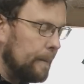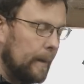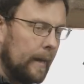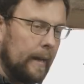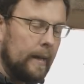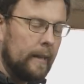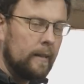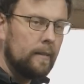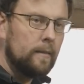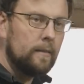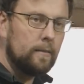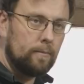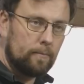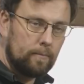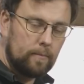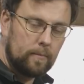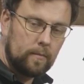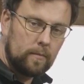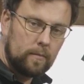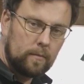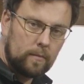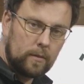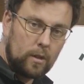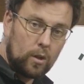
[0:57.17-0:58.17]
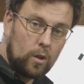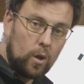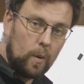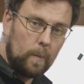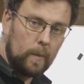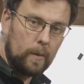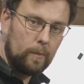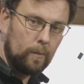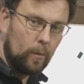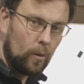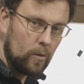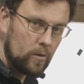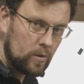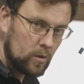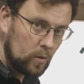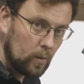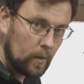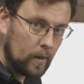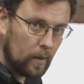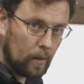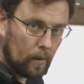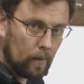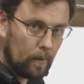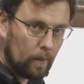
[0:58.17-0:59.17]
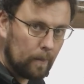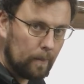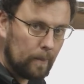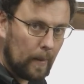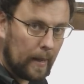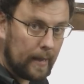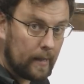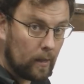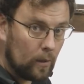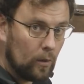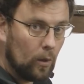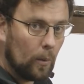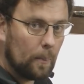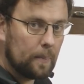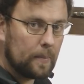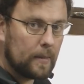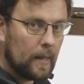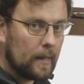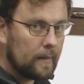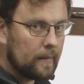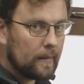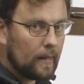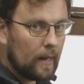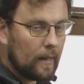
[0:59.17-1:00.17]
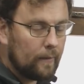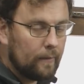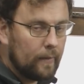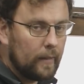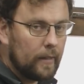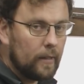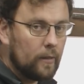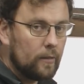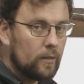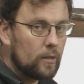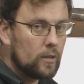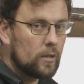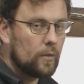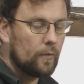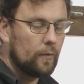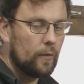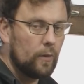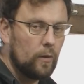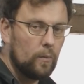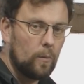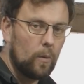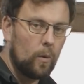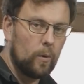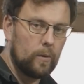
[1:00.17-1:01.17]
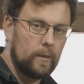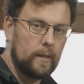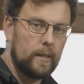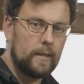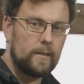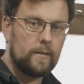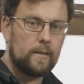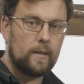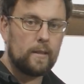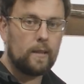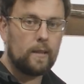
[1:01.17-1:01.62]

In the coming months we'll make an update to that video. There's a few more things